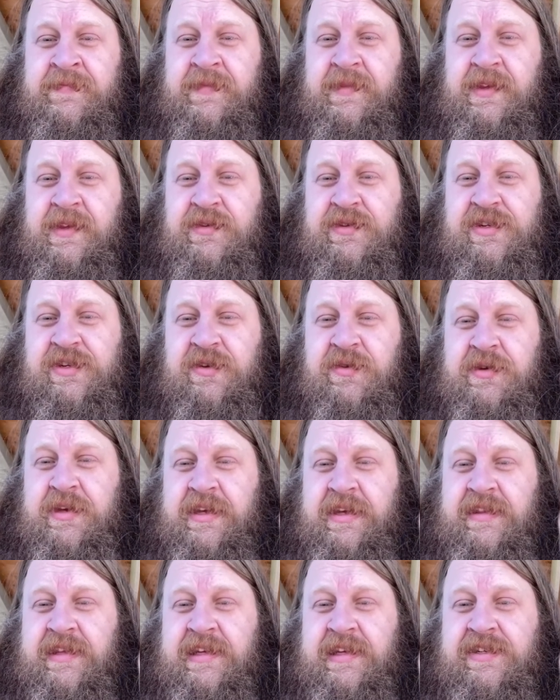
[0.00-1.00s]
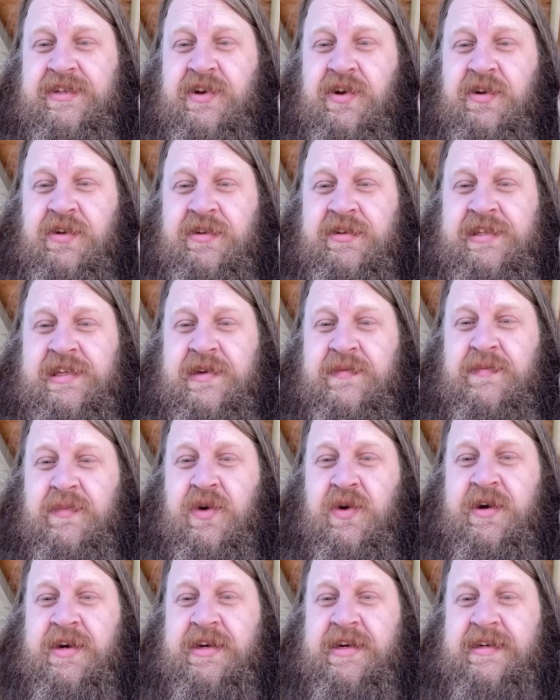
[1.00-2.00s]
You still get these calls in
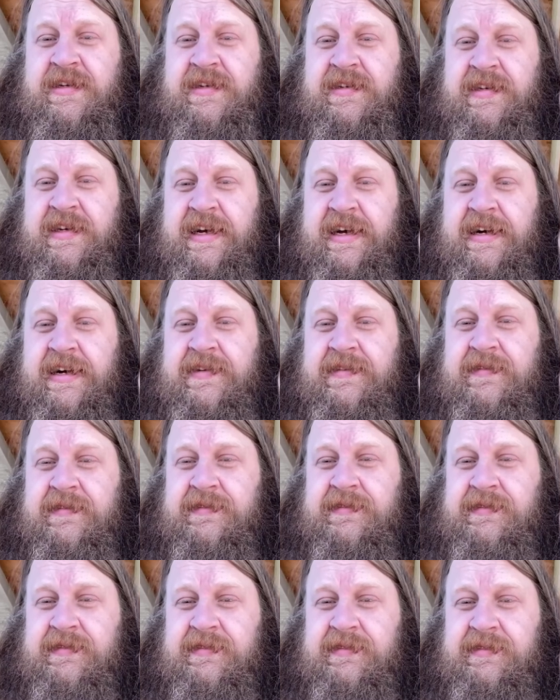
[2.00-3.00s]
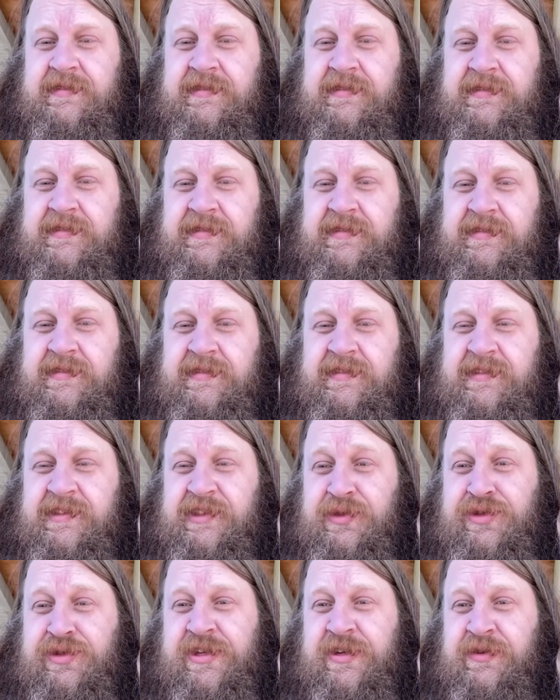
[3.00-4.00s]
Merca? Yeah,
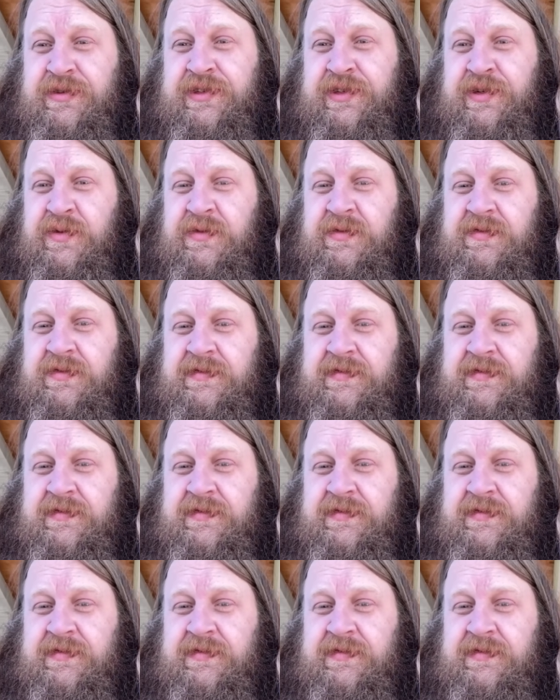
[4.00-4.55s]
you still do.